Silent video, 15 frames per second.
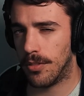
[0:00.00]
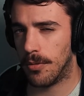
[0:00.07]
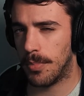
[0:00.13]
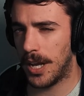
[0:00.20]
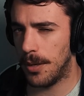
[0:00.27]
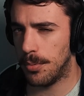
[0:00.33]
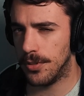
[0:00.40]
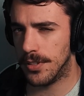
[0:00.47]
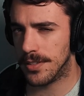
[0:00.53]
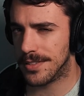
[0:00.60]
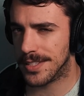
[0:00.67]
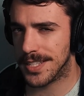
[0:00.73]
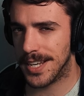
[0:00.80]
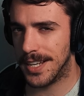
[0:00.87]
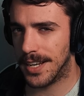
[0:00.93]
the Bible
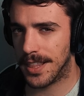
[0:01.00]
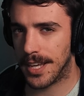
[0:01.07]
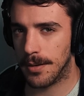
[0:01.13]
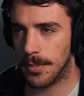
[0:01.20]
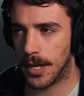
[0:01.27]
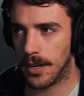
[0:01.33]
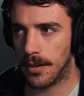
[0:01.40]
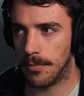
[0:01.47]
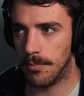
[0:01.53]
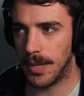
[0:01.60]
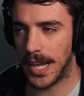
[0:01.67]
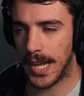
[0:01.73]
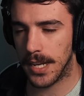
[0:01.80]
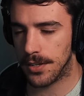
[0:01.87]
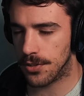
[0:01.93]
doesn't say anything about an
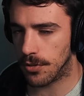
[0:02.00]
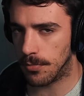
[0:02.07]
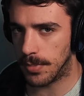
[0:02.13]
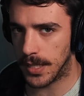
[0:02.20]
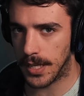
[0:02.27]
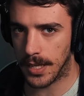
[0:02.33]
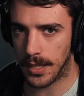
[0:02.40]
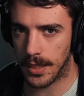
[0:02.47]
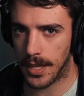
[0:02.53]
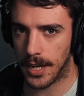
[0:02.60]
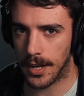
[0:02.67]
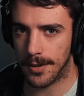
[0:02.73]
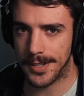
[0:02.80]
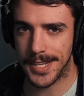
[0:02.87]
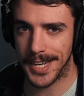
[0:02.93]
angel being
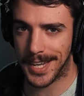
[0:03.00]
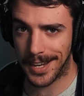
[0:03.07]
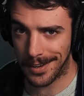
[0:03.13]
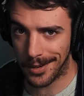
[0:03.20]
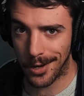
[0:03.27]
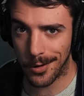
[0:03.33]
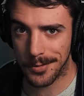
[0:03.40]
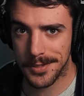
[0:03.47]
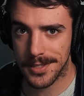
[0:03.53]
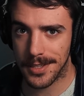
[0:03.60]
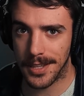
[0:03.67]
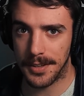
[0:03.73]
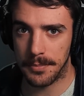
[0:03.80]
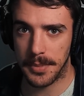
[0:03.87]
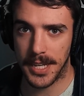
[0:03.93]
there taking notes
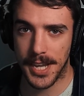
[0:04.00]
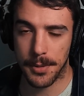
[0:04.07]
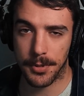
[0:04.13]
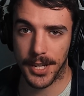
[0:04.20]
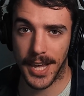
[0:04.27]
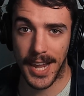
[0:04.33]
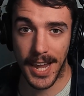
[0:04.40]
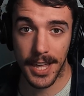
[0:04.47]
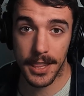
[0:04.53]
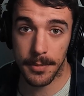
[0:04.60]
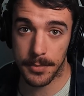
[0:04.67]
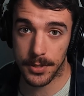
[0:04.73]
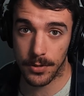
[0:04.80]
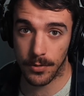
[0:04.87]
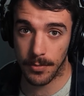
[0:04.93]
and then being able to hand
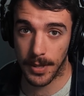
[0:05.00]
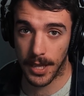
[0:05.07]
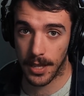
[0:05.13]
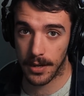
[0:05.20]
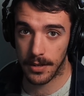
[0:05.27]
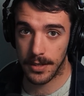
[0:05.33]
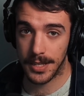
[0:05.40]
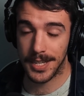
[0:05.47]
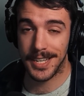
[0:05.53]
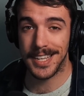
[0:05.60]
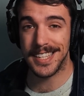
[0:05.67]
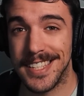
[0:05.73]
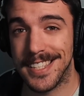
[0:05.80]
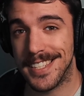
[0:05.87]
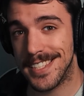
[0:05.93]
them to a man.
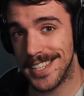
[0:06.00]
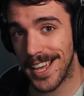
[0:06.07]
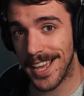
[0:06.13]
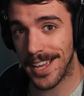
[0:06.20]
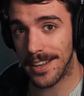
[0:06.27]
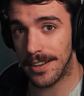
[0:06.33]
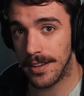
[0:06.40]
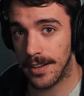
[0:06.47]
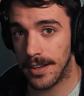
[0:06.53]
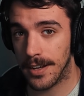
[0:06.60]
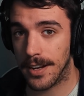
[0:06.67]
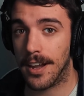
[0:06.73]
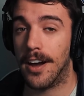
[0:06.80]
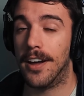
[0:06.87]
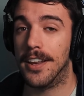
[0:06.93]

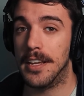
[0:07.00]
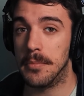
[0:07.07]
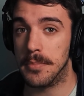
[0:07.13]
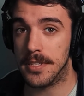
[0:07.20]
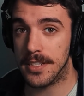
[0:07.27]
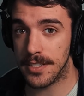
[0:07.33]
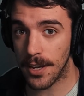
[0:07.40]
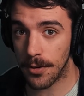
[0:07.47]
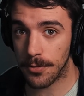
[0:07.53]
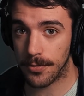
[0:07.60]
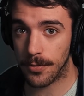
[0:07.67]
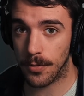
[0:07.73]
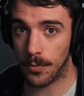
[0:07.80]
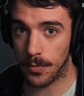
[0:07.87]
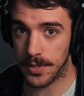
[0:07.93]
Instead, God himself
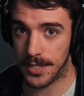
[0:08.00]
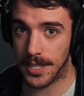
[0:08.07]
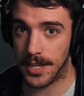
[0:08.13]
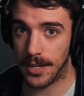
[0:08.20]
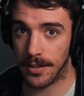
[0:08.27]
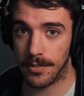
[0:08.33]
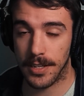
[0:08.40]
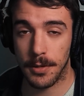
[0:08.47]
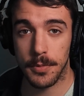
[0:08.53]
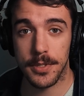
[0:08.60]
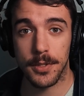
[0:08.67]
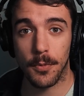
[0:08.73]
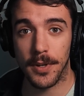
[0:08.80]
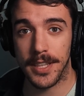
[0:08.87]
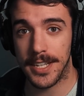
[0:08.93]
was there. He was
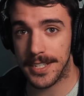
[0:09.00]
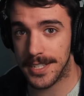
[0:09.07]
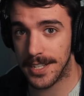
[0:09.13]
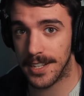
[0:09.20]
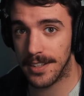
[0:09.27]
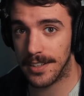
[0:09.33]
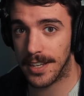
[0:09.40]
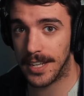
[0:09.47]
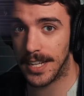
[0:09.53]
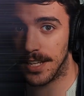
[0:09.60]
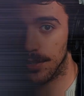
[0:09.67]
the one that did it and